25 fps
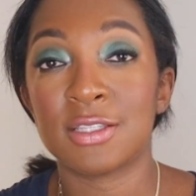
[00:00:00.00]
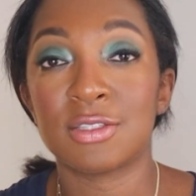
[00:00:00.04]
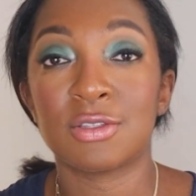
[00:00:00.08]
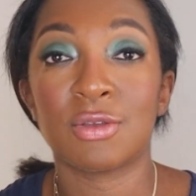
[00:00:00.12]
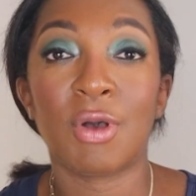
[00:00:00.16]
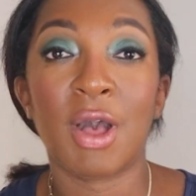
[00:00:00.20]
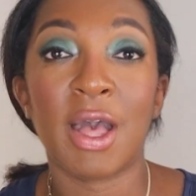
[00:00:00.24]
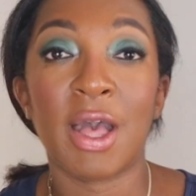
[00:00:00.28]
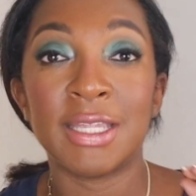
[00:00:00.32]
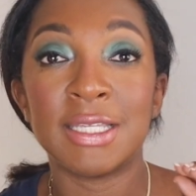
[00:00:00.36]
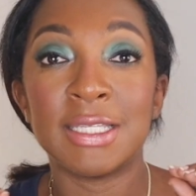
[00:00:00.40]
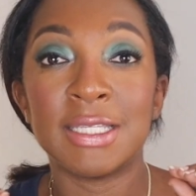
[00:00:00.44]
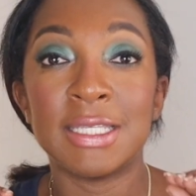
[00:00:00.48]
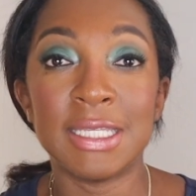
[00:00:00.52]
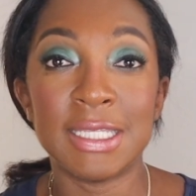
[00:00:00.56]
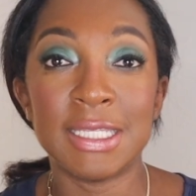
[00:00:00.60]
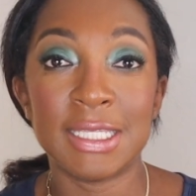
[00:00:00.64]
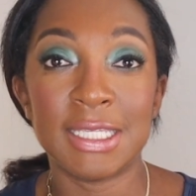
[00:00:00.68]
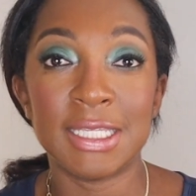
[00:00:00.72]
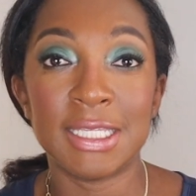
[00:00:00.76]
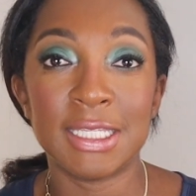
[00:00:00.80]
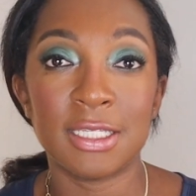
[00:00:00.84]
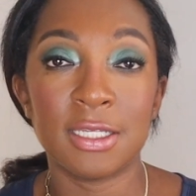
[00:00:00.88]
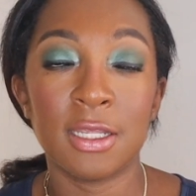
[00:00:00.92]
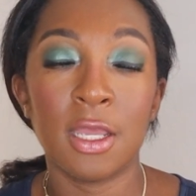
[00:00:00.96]
So I
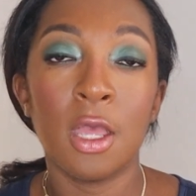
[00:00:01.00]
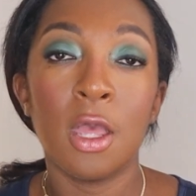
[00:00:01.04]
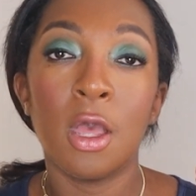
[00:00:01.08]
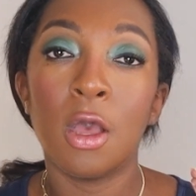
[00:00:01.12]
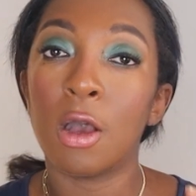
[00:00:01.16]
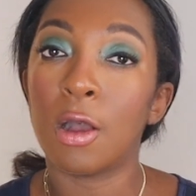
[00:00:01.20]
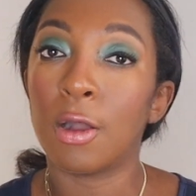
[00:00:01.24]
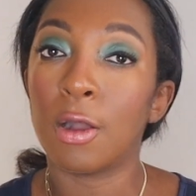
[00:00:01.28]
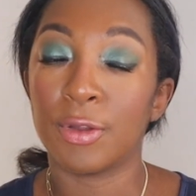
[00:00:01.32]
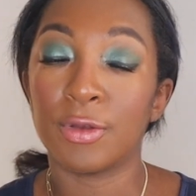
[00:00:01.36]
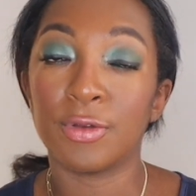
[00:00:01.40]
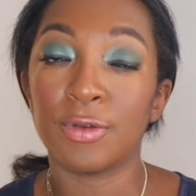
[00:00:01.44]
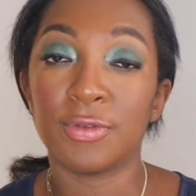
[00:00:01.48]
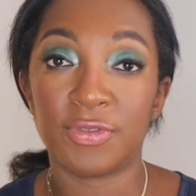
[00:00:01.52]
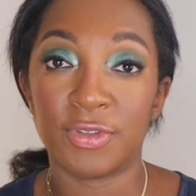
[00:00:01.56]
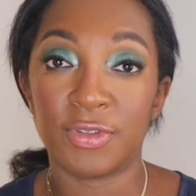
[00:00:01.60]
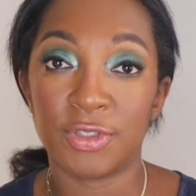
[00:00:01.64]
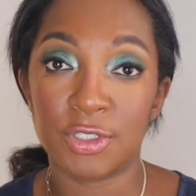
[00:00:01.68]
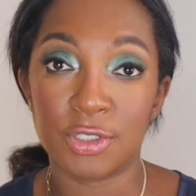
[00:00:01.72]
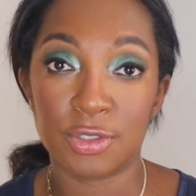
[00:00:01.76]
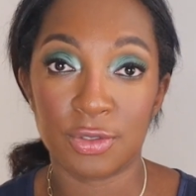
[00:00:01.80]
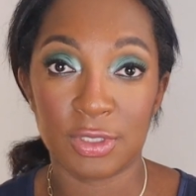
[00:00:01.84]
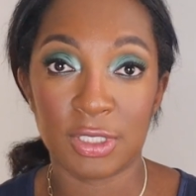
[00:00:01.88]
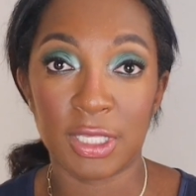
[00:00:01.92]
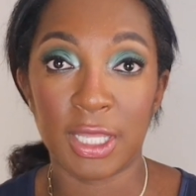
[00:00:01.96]
need
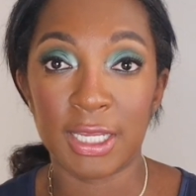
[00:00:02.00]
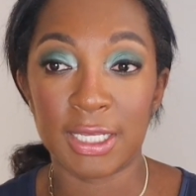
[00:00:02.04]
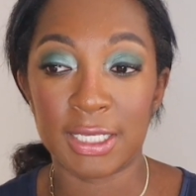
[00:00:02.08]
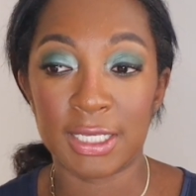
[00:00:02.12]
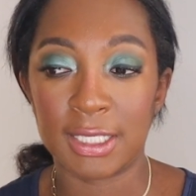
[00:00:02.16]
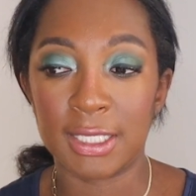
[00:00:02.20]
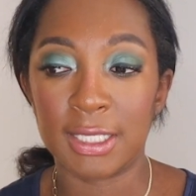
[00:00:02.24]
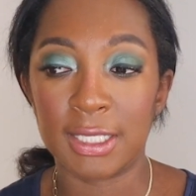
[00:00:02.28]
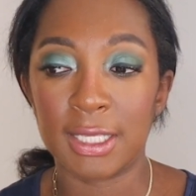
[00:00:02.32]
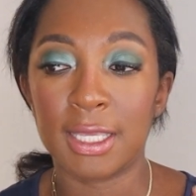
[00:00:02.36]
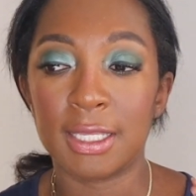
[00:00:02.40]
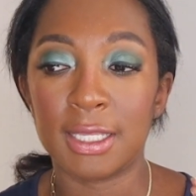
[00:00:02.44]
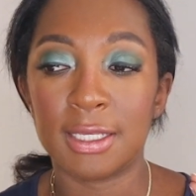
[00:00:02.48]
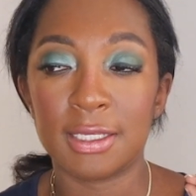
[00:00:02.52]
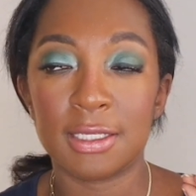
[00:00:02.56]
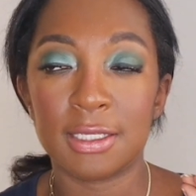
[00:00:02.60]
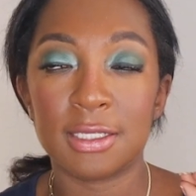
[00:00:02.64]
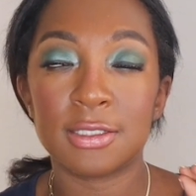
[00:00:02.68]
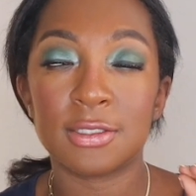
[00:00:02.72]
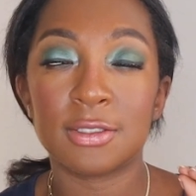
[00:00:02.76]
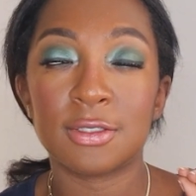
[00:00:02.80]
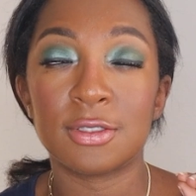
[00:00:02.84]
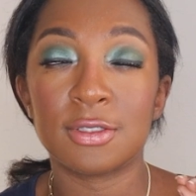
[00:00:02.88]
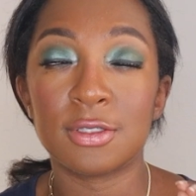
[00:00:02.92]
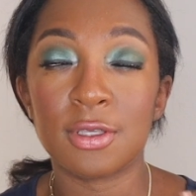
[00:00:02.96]
artificial lighting, and it
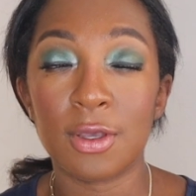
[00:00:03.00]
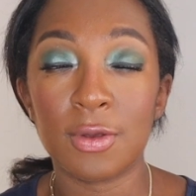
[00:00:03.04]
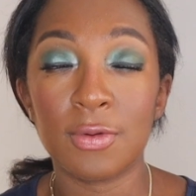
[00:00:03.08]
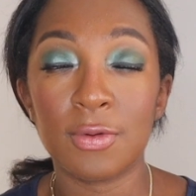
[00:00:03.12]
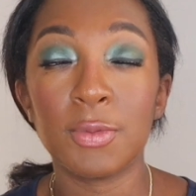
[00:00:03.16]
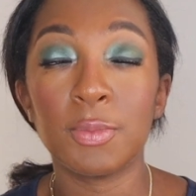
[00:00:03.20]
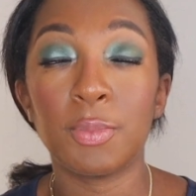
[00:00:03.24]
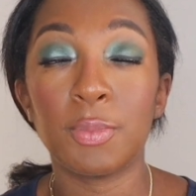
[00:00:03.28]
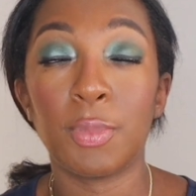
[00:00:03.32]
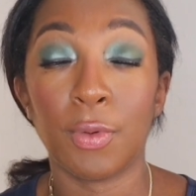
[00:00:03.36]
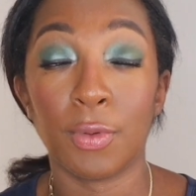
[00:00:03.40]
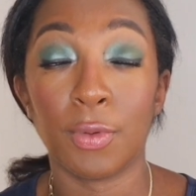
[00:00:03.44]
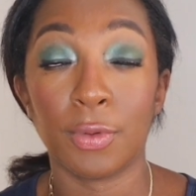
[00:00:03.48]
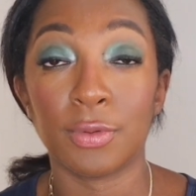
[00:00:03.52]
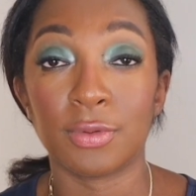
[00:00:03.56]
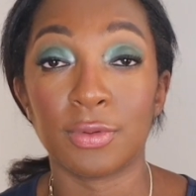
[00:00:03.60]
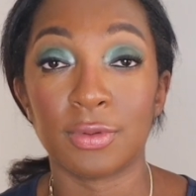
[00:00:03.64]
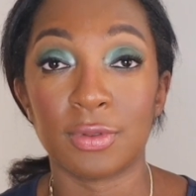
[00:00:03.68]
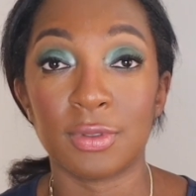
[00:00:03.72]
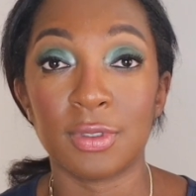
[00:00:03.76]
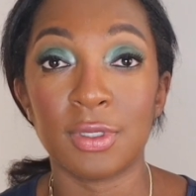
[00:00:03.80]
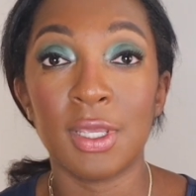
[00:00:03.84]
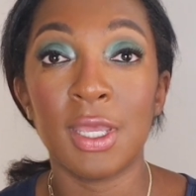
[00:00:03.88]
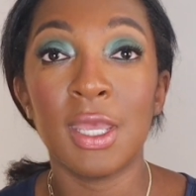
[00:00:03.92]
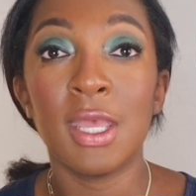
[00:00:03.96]
is so
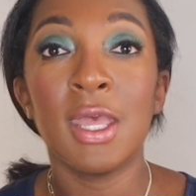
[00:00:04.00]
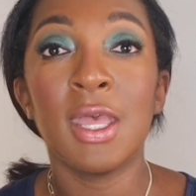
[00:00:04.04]
important